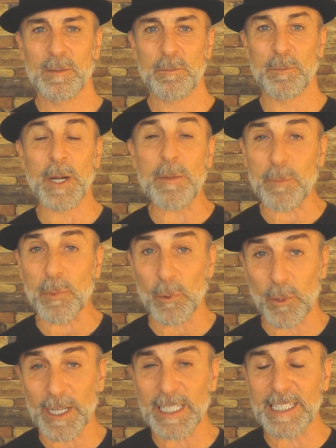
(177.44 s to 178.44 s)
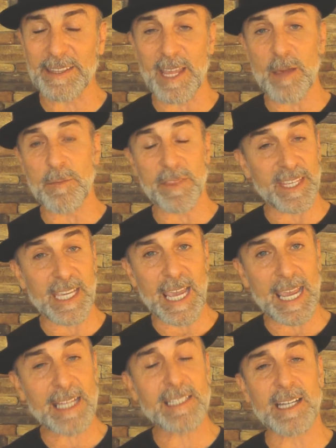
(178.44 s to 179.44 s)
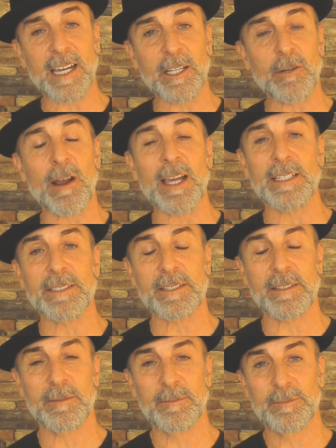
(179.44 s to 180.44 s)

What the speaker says: but bringing them the Antichrist.